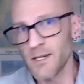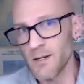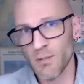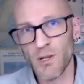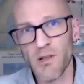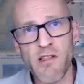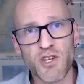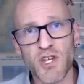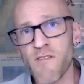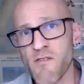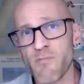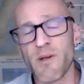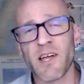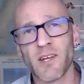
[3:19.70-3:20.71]
Police chiefs
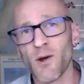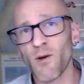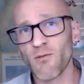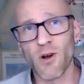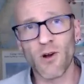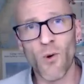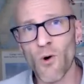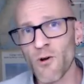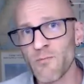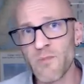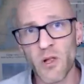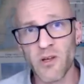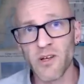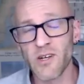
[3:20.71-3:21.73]
making over
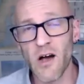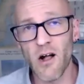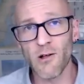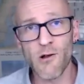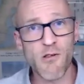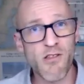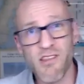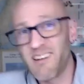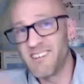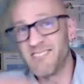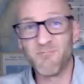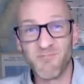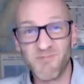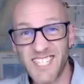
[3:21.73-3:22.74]

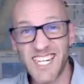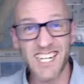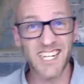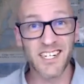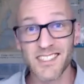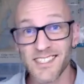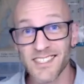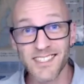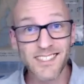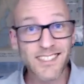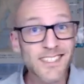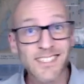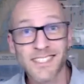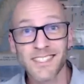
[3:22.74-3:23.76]
$250,000. Yeah,
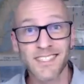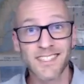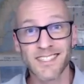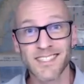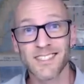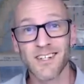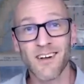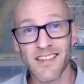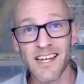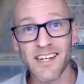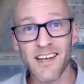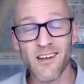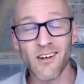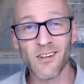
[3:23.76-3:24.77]
knock that
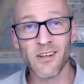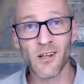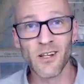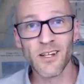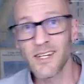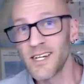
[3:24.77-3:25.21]
down a little.